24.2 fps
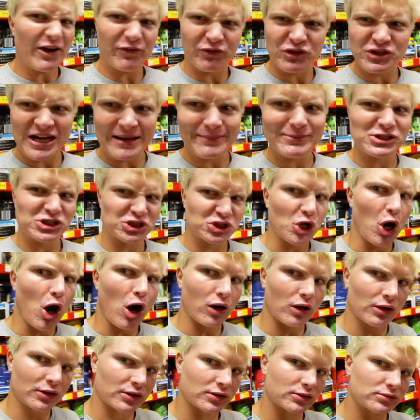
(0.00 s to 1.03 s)
Gaffer tape is
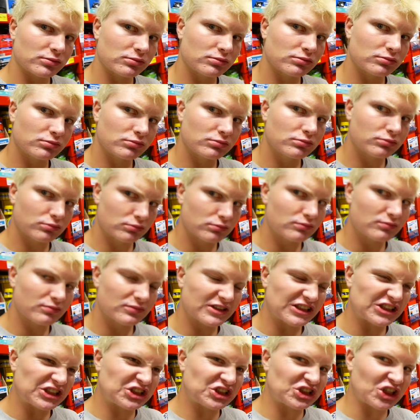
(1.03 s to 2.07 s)
stronger. Gaffer tape is
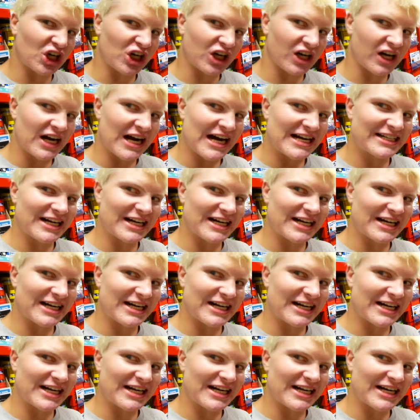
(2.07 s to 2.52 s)
stronger. stronger.